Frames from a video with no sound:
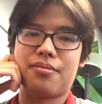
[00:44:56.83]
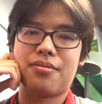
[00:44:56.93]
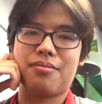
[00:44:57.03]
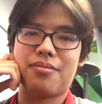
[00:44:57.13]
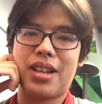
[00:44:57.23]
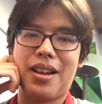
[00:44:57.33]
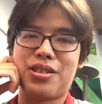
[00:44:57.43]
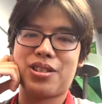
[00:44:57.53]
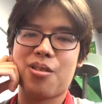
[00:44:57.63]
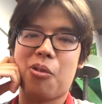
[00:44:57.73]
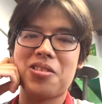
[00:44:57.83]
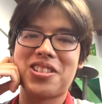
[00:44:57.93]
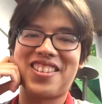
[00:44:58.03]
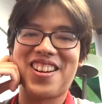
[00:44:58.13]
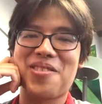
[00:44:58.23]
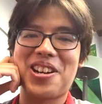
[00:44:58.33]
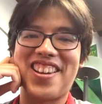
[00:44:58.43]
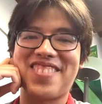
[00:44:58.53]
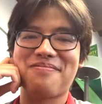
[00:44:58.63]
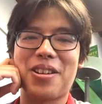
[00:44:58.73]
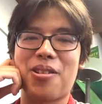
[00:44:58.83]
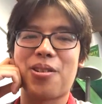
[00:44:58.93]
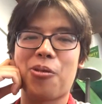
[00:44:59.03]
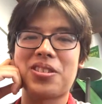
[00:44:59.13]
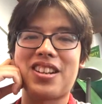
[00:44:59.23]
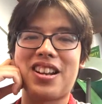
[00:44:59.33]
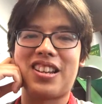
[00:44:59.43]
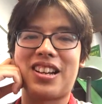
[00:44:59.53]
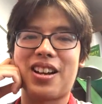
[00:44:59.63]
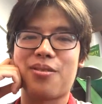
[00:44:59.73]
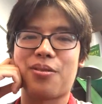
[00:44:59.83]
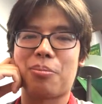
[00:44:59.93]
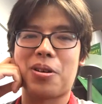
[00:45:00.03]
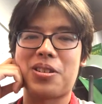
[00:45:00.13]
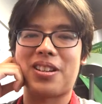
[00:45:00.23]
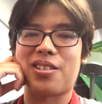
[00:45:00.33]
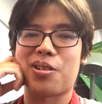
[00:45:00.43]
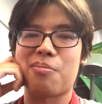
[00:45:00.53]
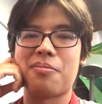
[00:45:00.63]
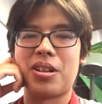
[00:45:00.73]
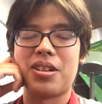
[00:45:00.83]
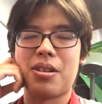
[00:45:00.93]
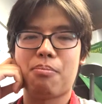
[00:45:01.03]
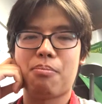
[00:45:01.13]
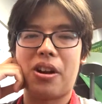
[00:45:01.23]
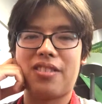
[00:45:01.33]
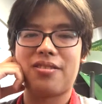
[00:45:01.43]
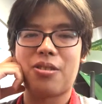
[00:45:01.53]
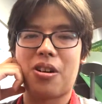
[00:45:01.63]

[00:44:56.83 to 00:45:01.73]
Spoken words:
I started watching it every day. There wasn't any kind of like particular point